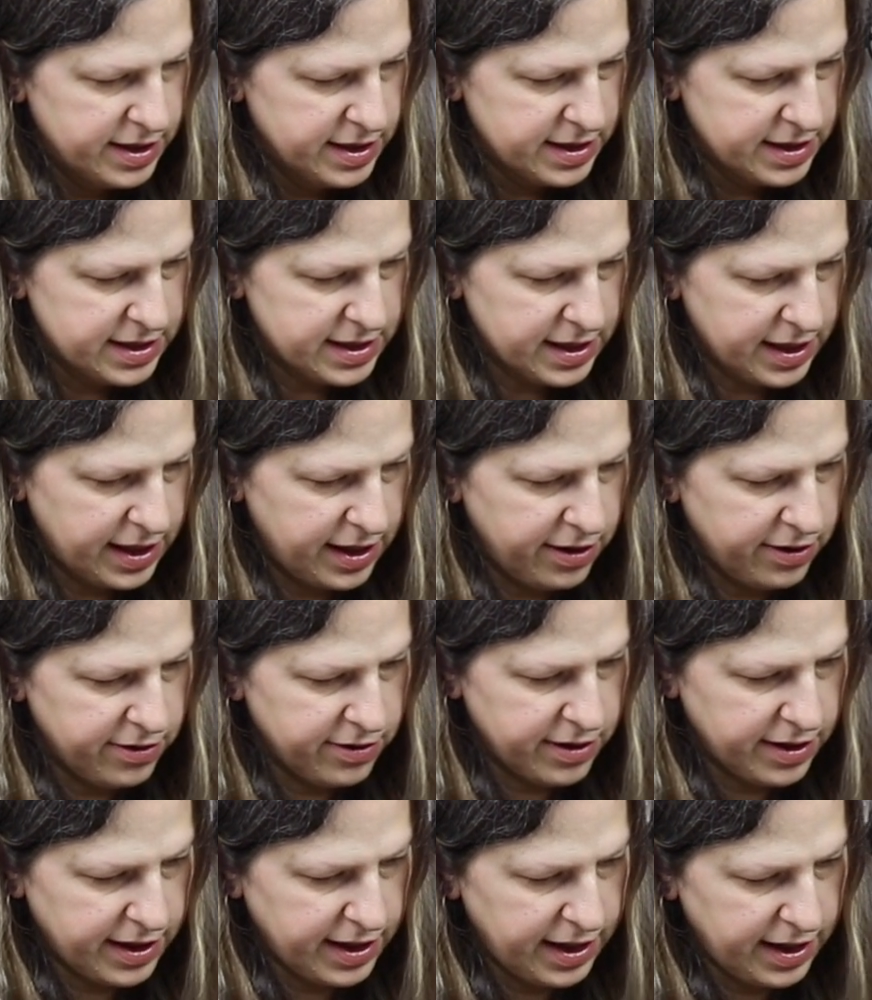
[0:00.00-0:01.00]
secure
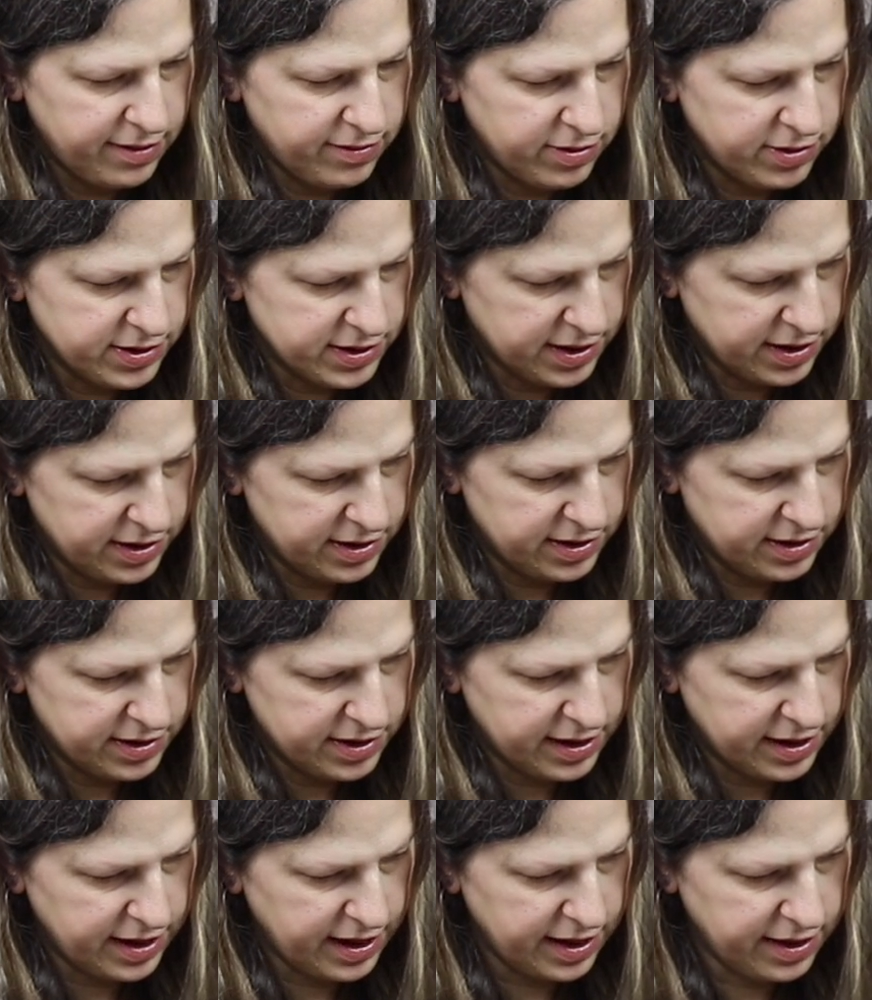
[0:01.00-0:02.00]
the cables all
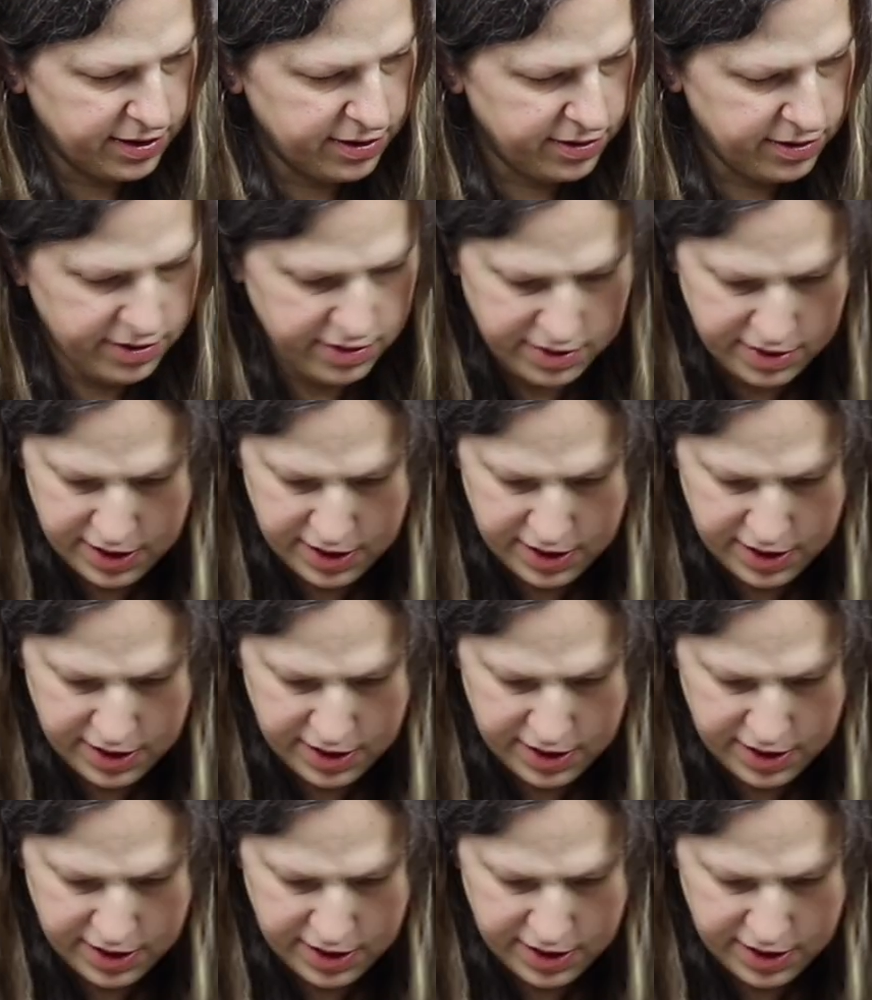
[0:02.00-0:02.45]
together.